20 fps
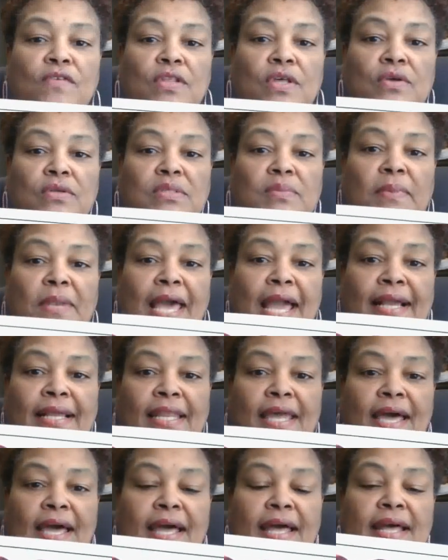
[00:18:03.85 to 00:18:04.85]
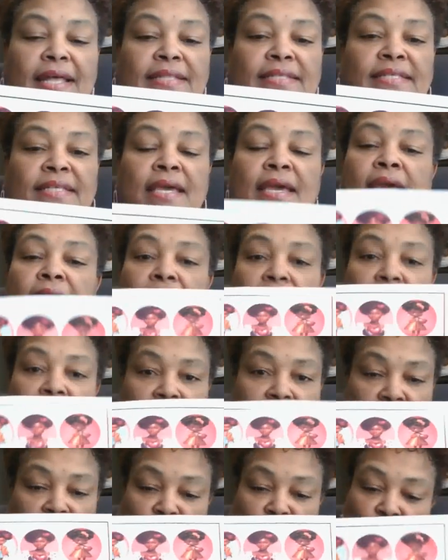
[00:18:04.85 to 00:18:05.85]
those black lines.
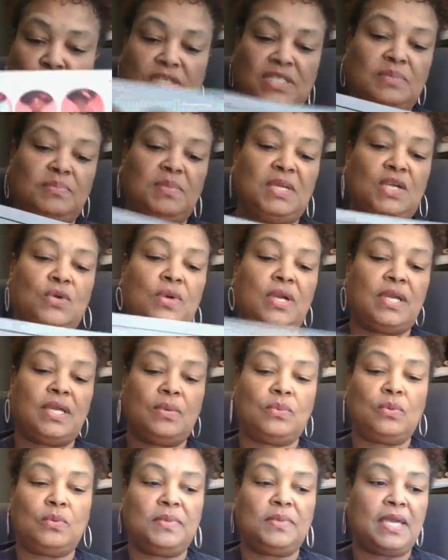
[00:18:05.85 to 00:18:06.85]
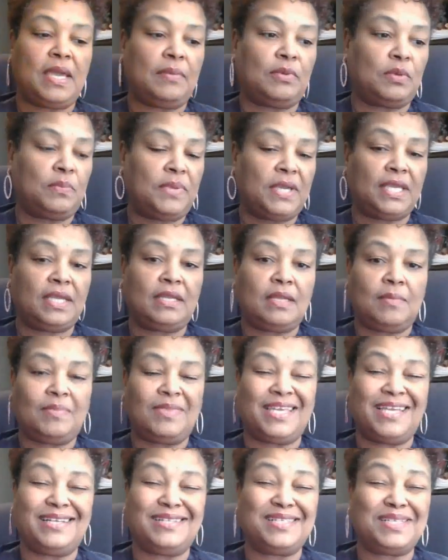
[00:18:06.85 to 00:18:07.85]
And trust me, Cricut will be able to pick it up
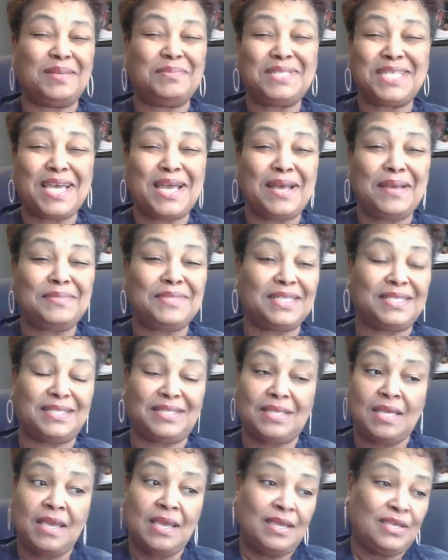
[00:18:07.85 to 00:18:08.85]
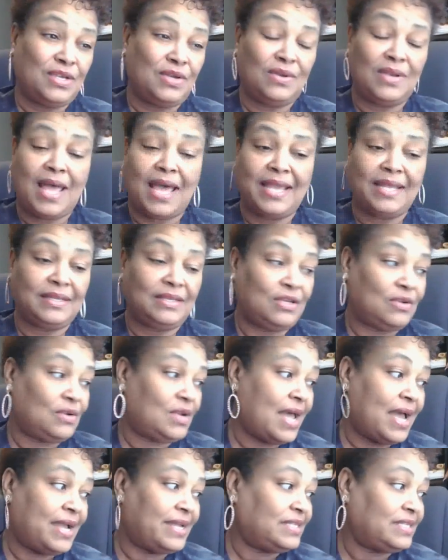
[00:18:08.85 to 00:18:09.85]
then. Sometimes it's your light, your
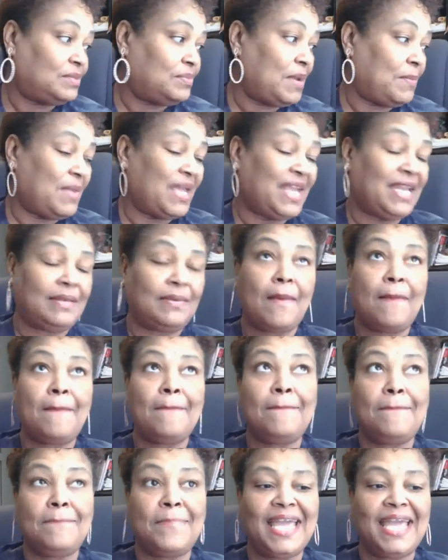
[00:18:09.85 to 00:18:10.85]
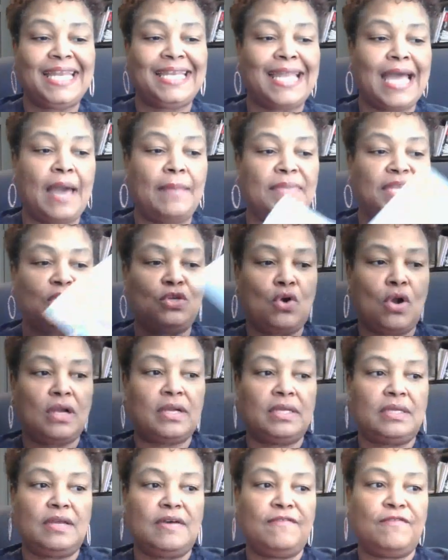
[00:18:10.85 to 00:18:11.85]
lines may, may, may not be
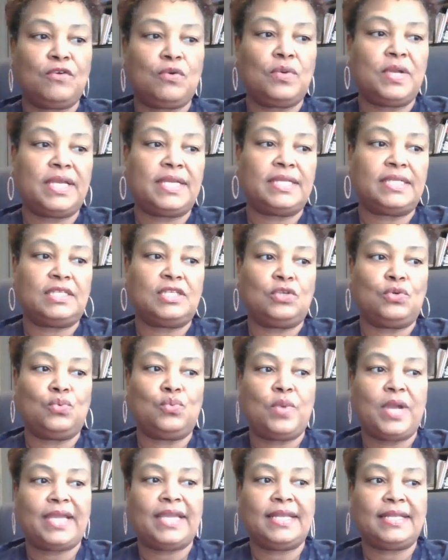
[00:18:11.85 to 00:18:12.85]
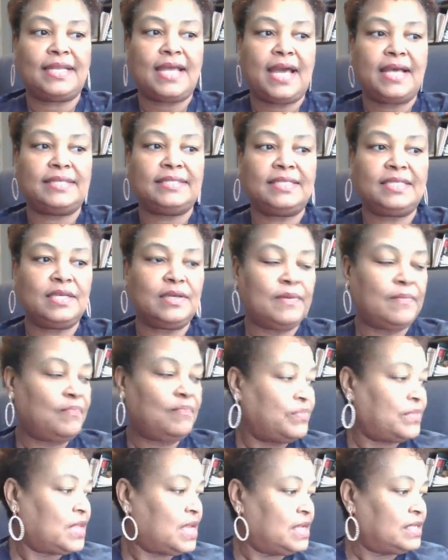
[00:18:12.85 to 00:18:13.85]
dark enough for Cricut to recognize them.
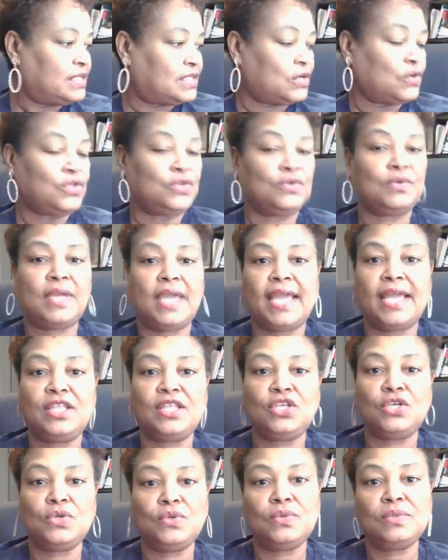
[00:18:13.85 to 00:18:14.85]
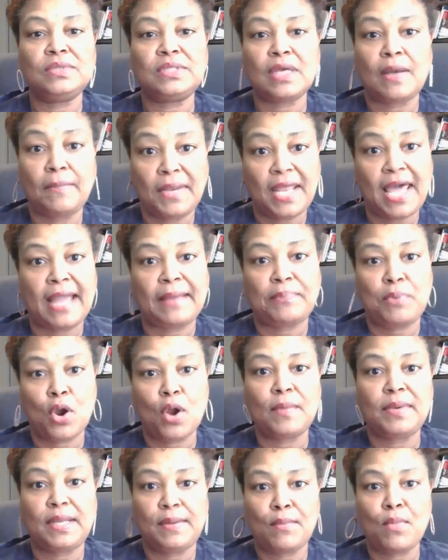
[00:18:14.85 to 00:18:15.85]
So you can use a black
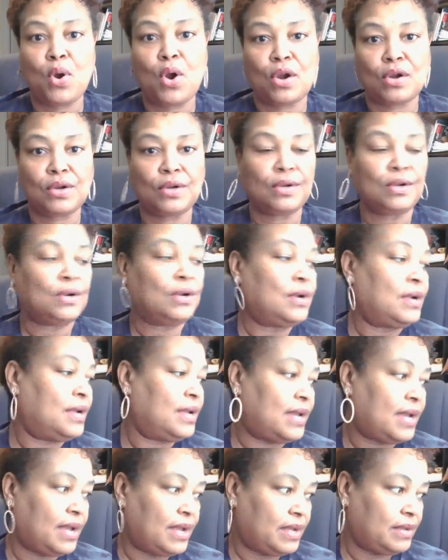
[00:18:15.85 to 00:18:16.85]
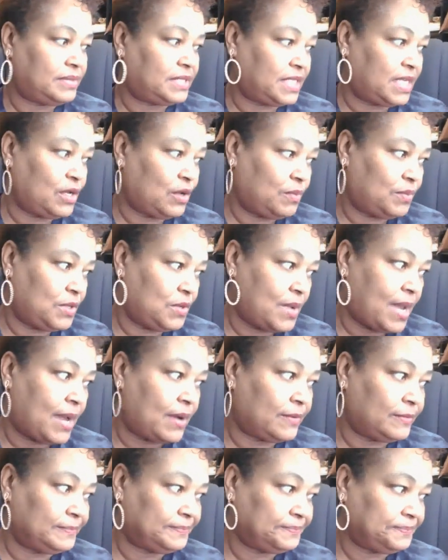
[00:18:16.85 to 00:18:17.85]
permanent marker um, to help you out.